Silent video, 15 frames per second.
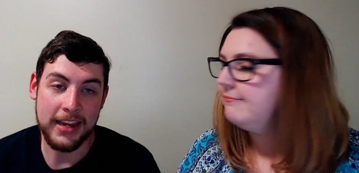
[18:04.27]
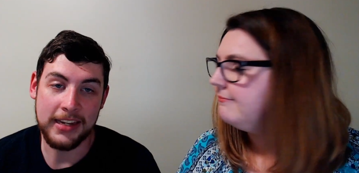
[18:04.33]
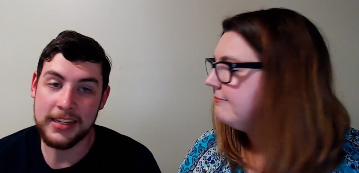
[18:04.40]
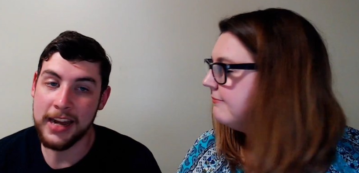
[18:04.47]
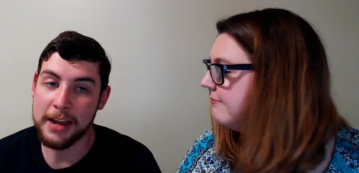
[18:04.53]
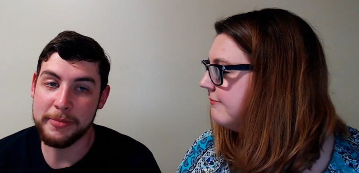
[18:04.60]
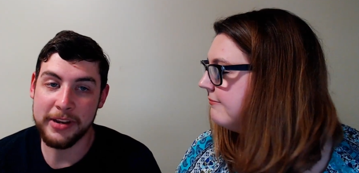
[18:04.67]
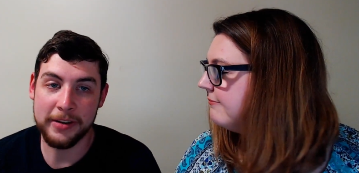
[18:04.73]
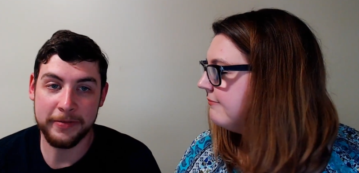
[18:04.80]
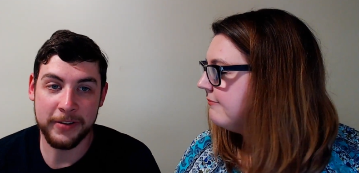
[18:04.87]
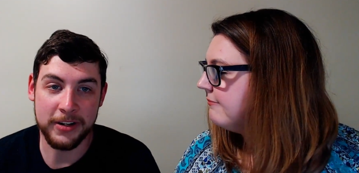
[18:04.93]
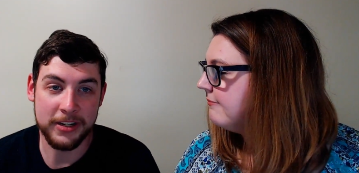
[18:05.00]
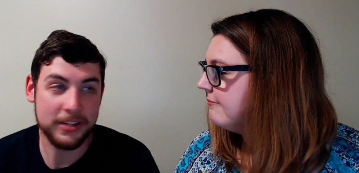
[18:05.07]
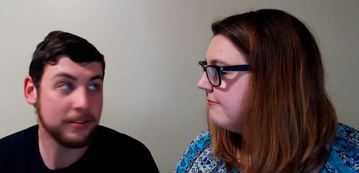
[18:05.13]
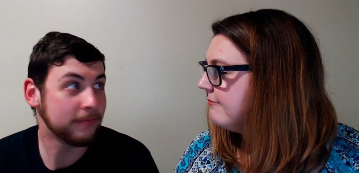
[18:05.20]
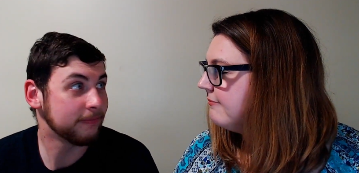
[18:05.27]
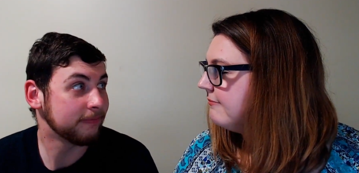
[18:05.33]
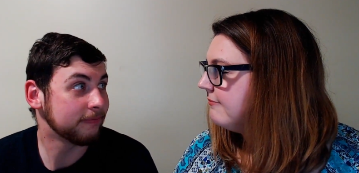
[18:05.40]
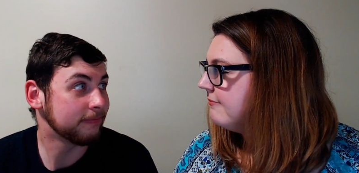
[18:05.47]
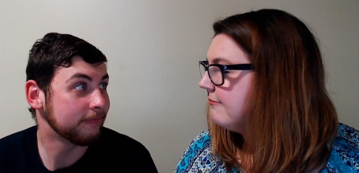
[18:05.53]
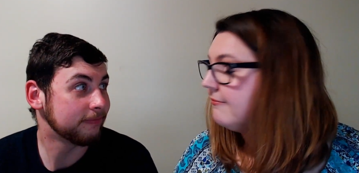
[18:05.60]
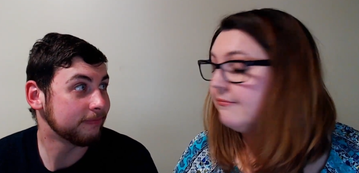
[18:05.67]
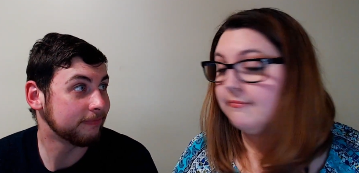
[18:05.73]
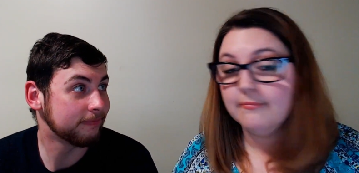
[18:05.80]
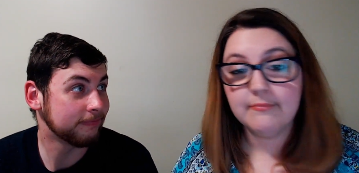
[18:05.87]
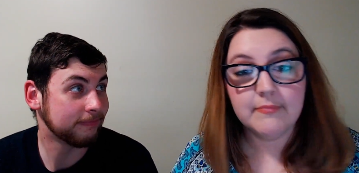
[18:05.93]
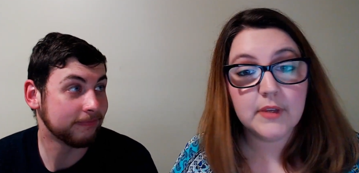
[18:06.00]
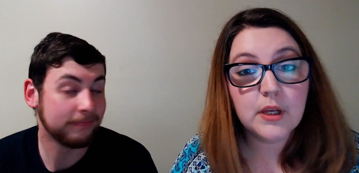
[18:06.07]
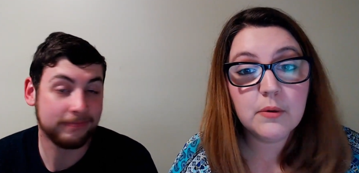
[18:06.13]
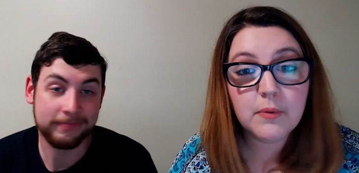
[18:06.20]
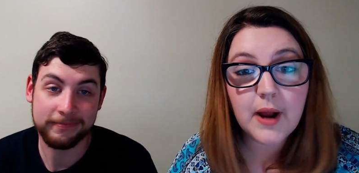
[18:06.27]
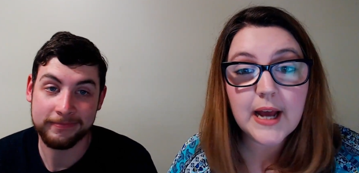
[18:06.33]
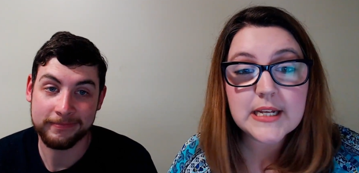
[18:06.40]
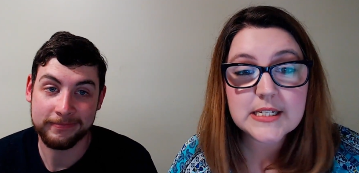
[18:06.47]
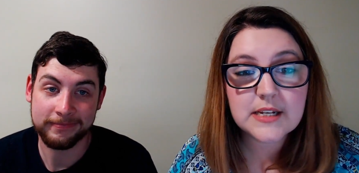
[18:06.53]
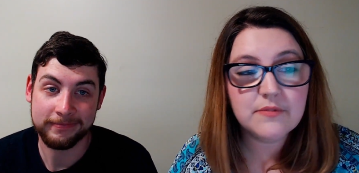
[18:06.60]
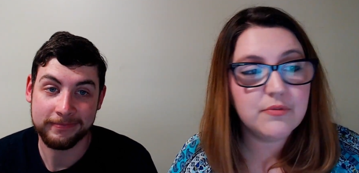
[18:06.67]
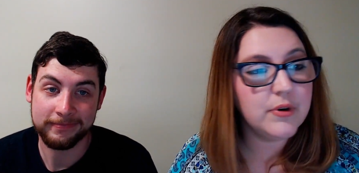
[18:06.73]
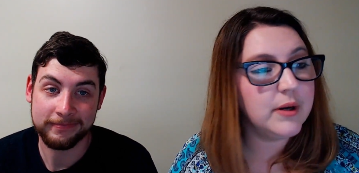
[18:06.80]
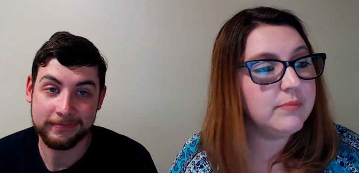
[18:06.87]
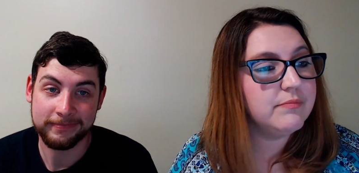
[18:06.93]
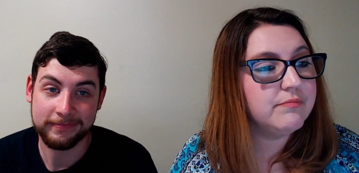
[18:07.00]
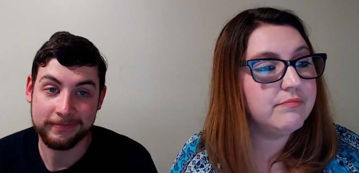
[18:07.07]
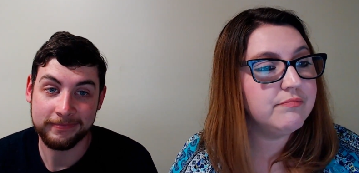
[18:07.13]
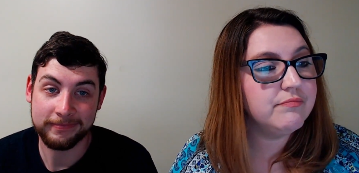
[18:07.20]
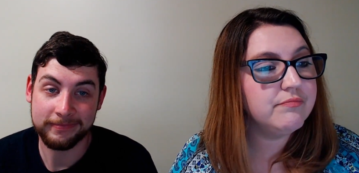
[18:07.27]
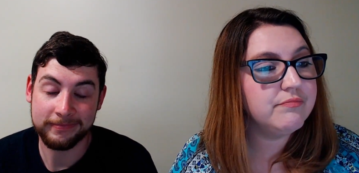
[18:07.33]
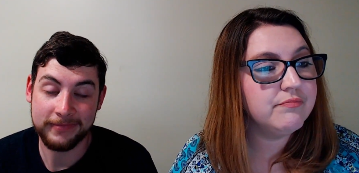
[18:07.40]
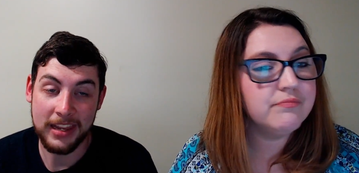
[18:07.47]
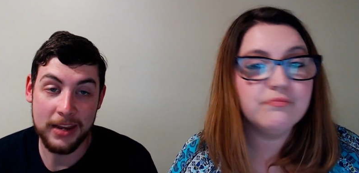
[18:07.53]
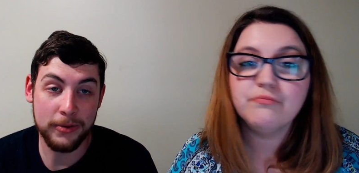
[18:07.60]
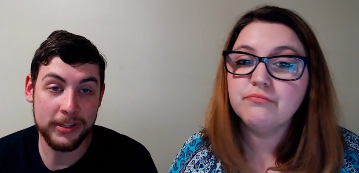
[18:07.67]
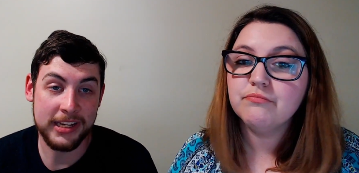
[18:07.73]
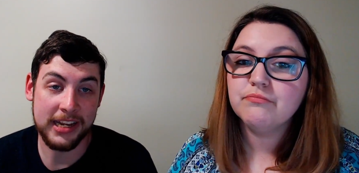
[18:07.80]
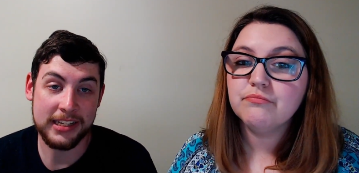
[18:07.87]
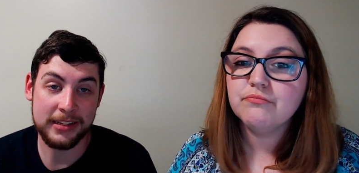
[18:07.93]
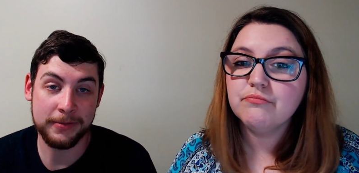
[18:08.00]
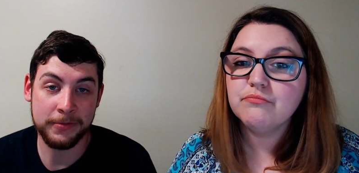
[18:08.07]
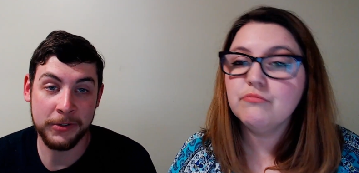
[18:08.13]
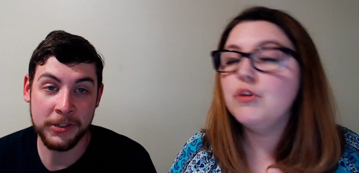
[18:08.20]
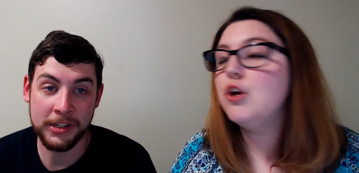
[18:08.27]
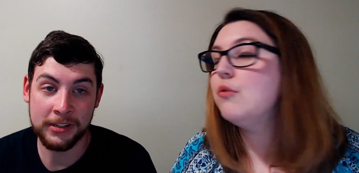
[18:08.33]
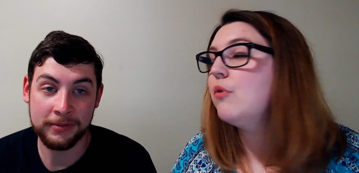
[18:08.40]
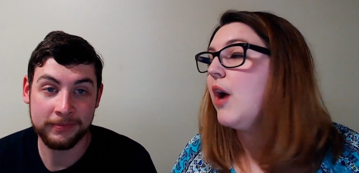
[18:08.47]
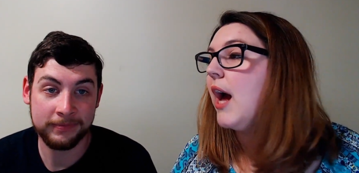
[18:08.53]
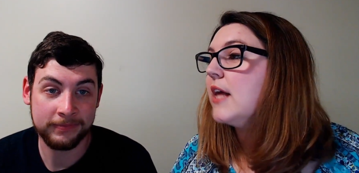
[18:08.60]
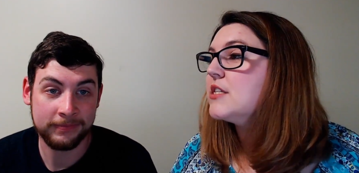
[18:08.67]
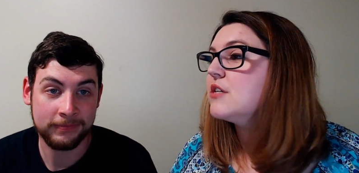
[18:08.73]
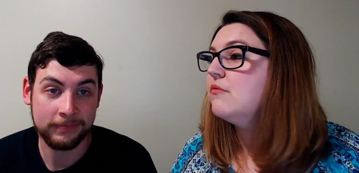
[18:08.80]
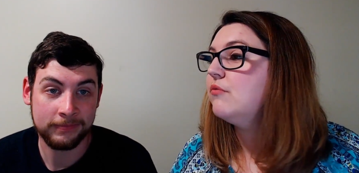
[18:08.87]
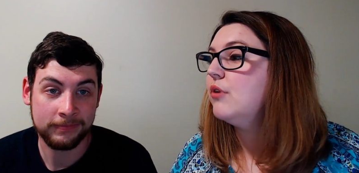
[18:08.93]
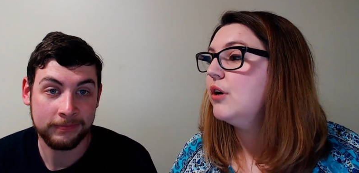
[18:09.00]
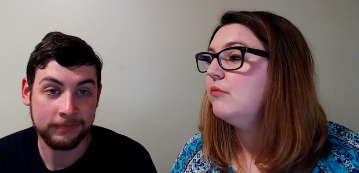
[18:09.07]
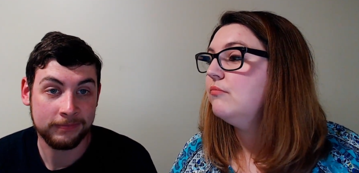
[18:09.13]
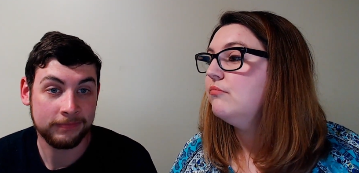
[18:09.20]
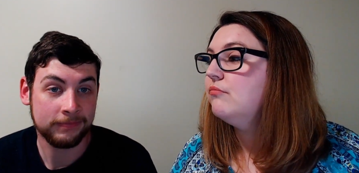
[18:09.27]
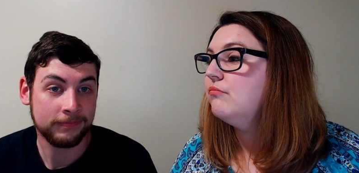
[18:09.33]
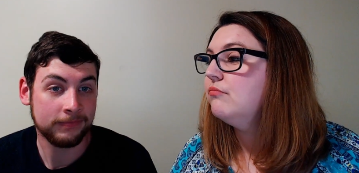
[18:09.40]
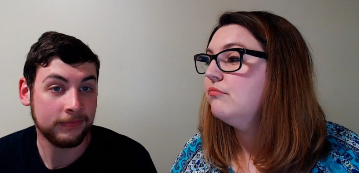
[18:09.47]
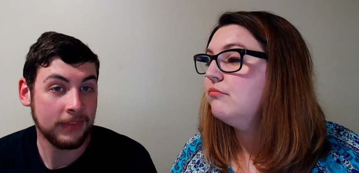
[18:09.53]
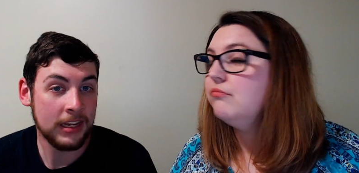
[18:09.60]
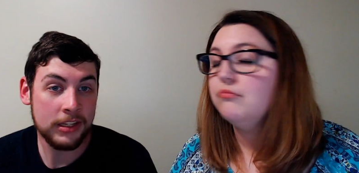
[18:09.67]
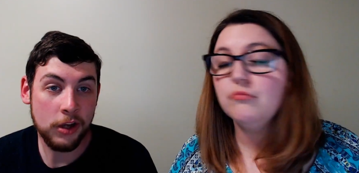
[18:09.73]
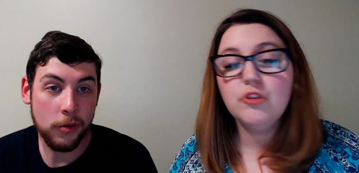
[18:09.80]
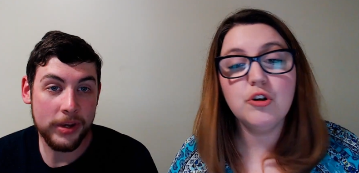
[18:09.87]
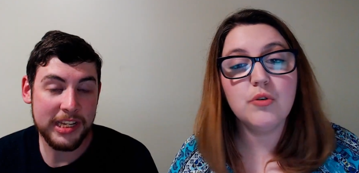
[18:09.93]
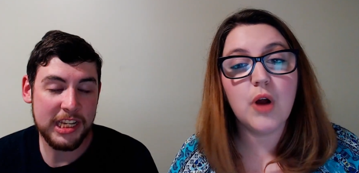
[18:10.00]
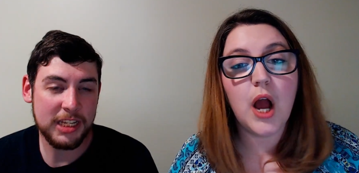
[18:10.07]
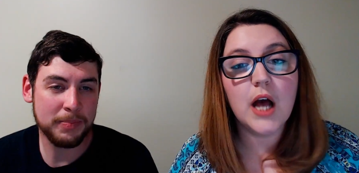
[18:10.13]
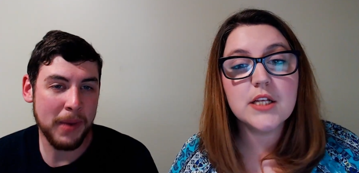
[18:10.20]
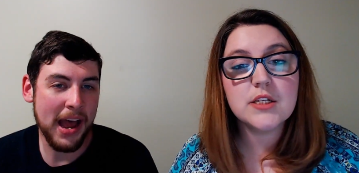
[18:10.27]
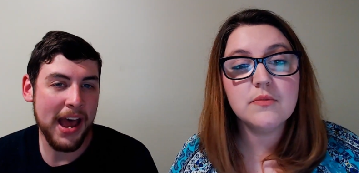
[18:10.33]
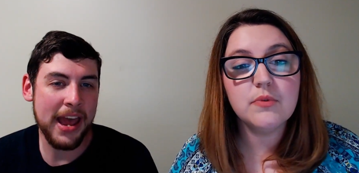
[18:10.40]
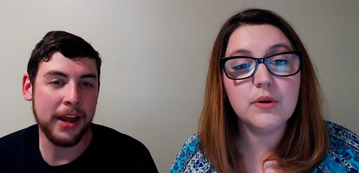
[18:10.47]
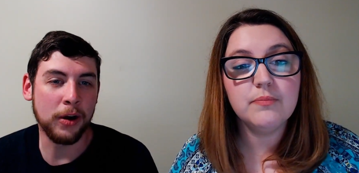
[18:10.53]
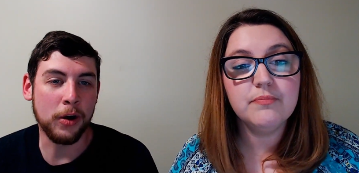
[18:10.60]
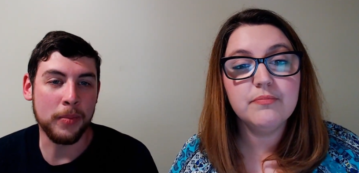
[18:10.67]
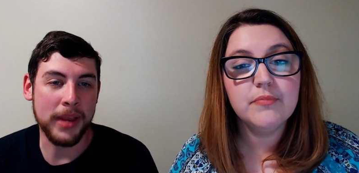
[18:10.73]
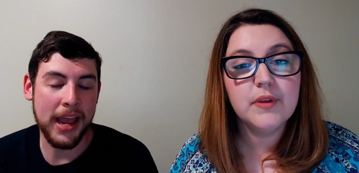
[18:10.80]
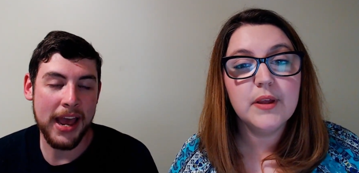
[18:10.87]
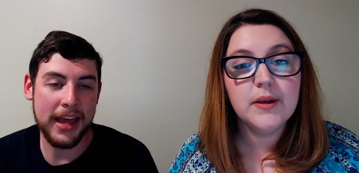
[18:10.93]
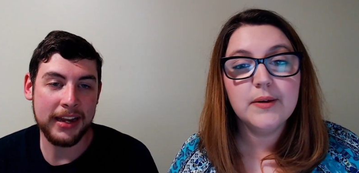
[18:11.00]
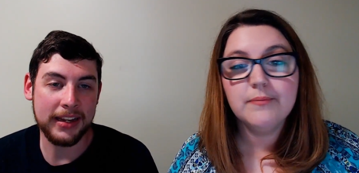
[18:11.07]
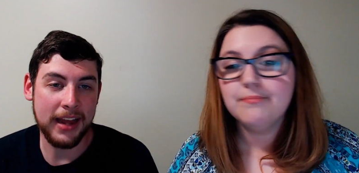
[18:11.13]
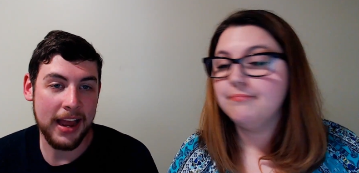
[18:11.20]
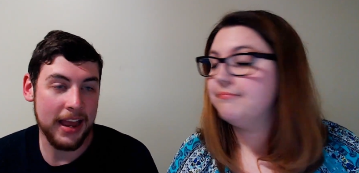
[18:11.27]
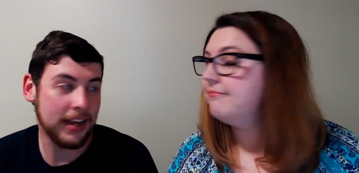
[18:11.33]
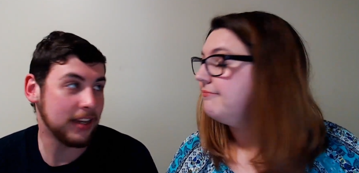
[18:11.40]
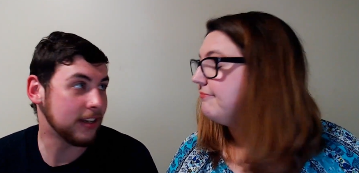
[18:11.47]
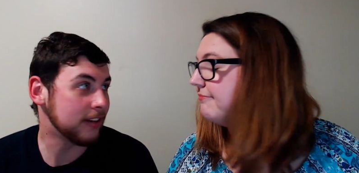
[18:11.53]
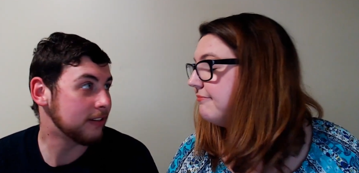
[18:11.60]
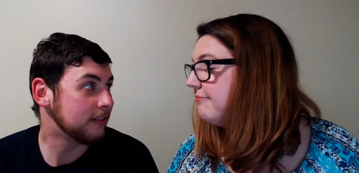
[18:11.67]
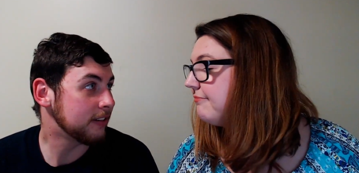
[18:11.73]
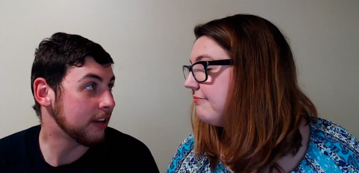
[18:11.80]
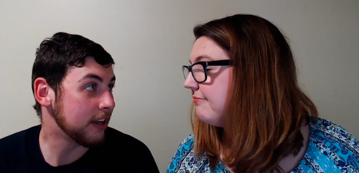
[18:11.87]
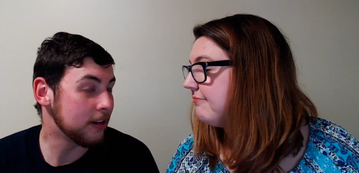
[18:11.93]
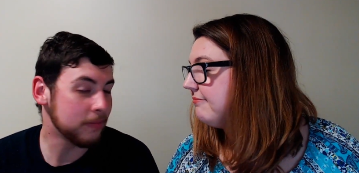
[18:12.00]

Speaker 1: he tied me up first.
Speaker 2: You were asking for it.
Speaker 1: He was asking for you it. You were
Speaker 2: asking for it.
Speaker 1: He's always spying on me. I had to, I had to get